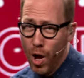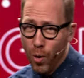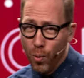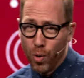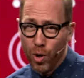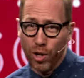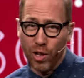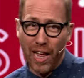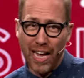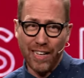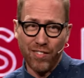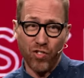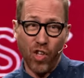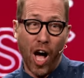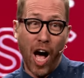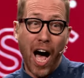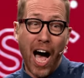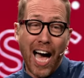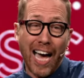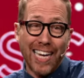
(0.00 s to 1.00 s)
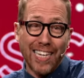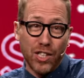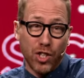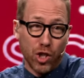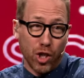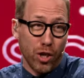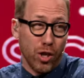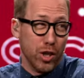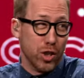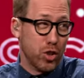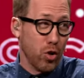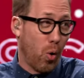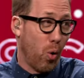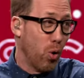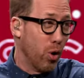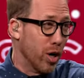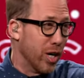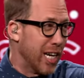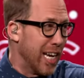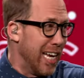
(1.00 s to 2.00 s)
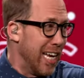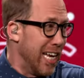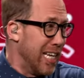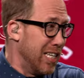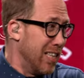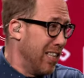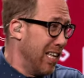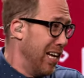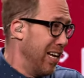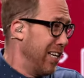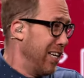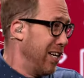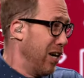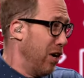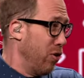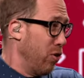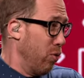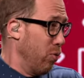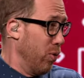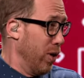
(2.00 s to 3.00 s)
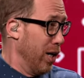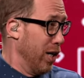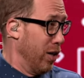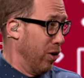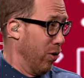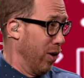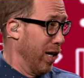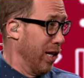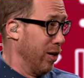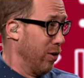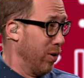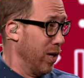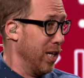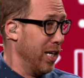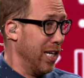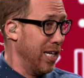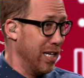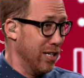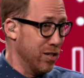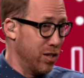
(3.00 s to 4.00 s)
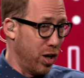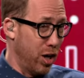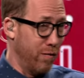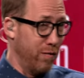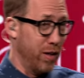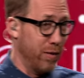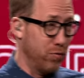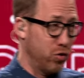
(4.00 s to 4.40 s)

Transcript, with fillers: we're like the high church organ, the, you know, really, really, really conservative